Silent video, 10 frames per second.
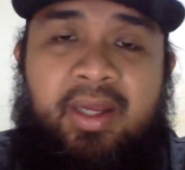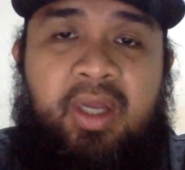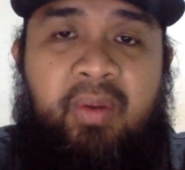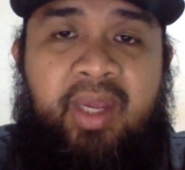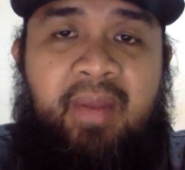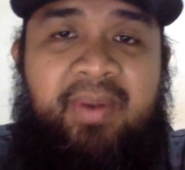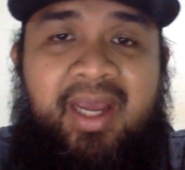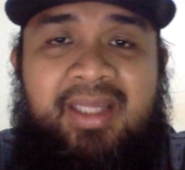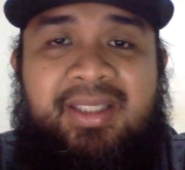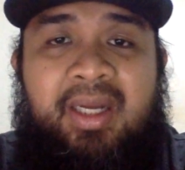going up
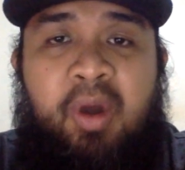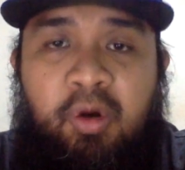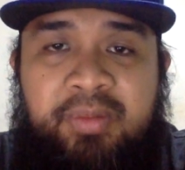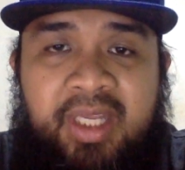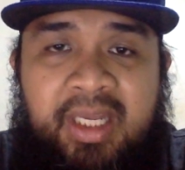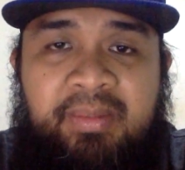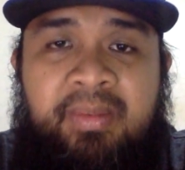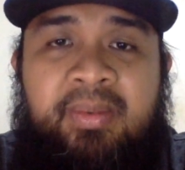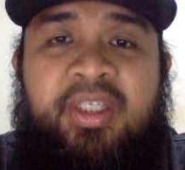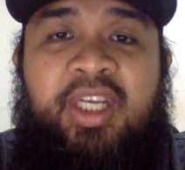against the home
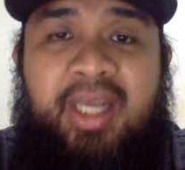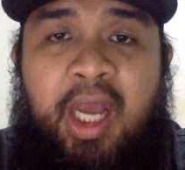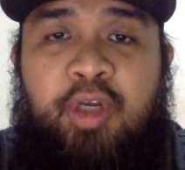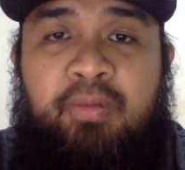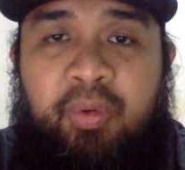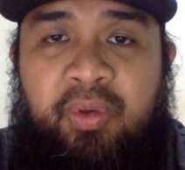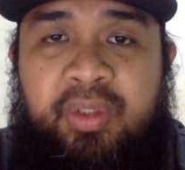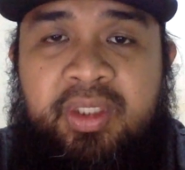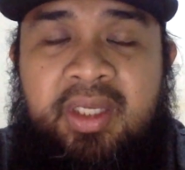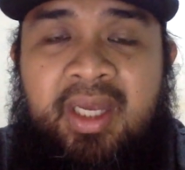team Chicago
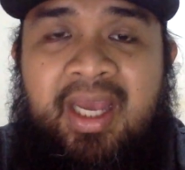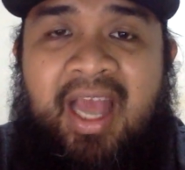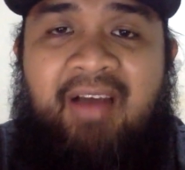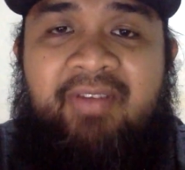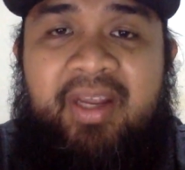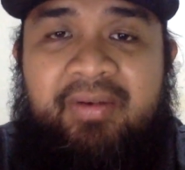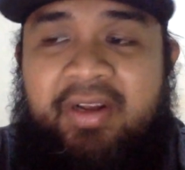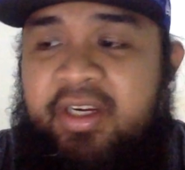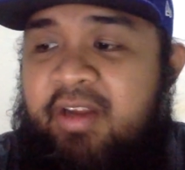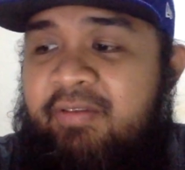Bulls having a
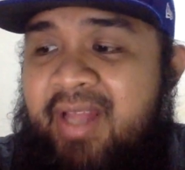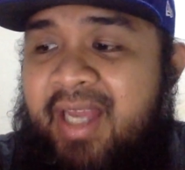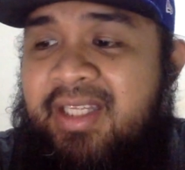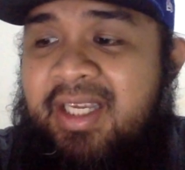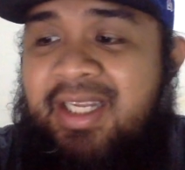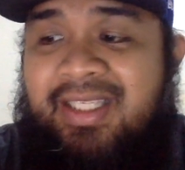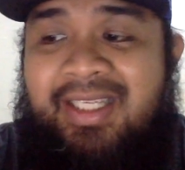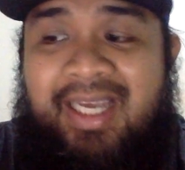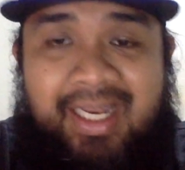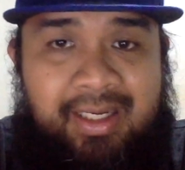record of
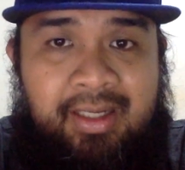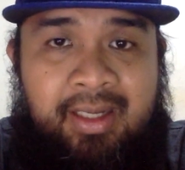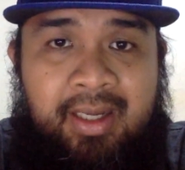19-10.